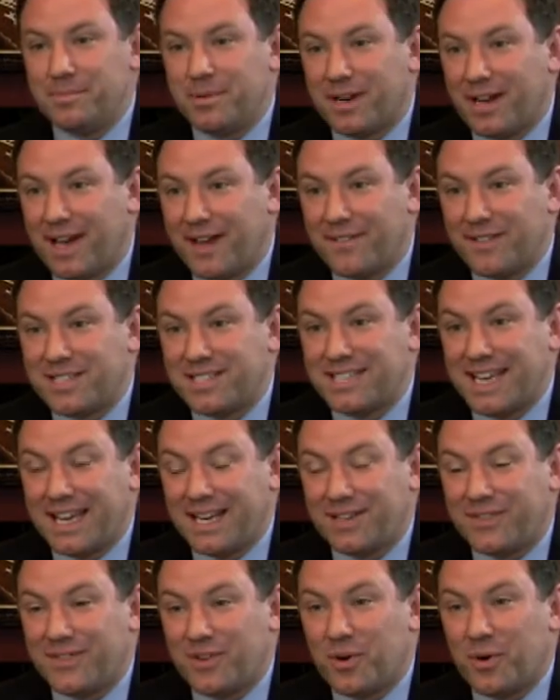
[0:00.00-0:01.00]
but I have a
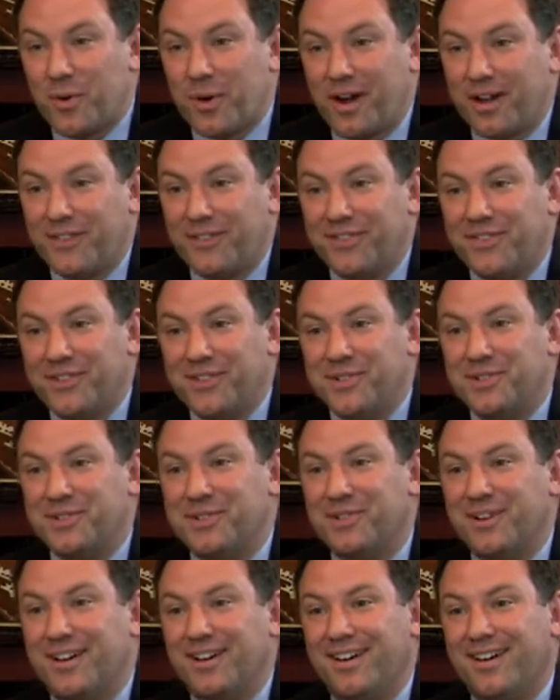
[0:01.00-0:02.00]
saint for a wife
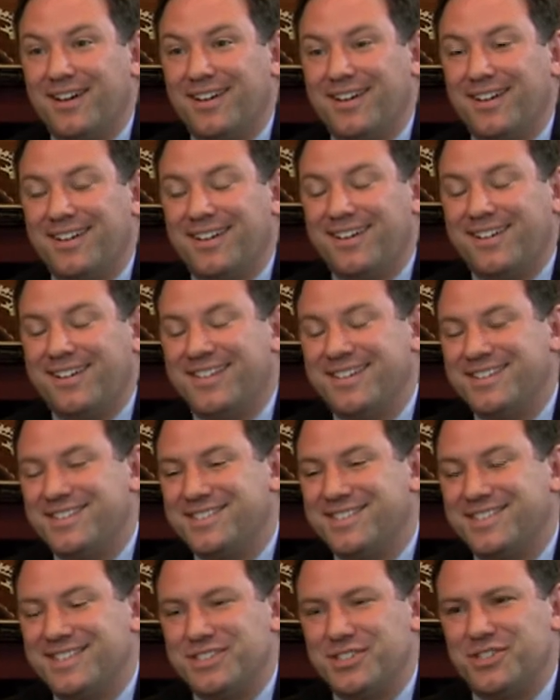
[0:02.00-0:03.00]
who
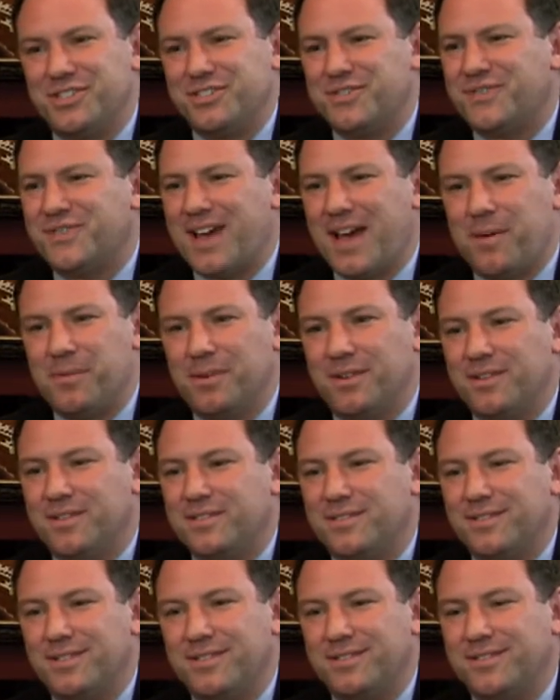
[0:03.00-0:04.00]
is just
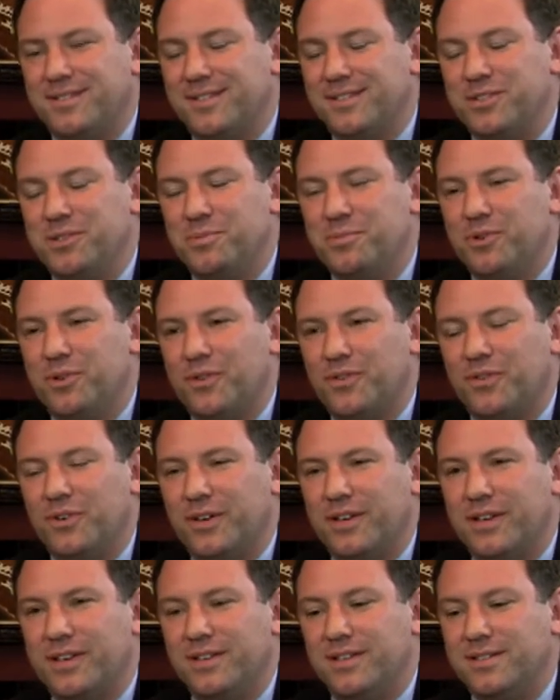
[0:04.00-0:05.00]
fabulous and two beautiful
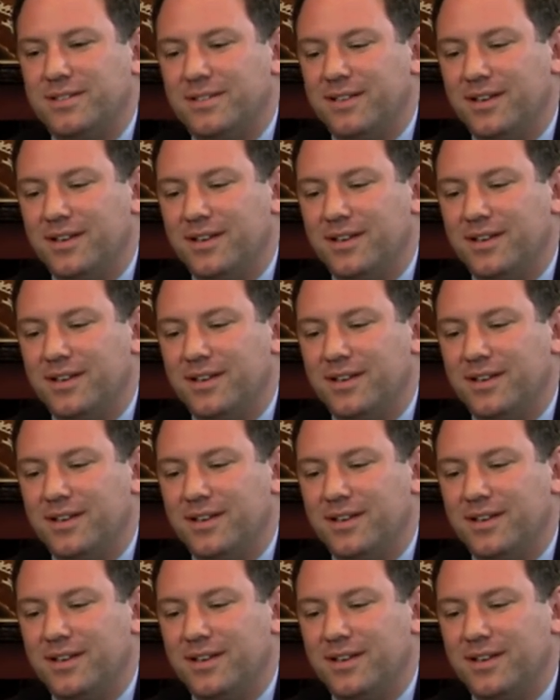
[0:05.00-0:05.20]
kids.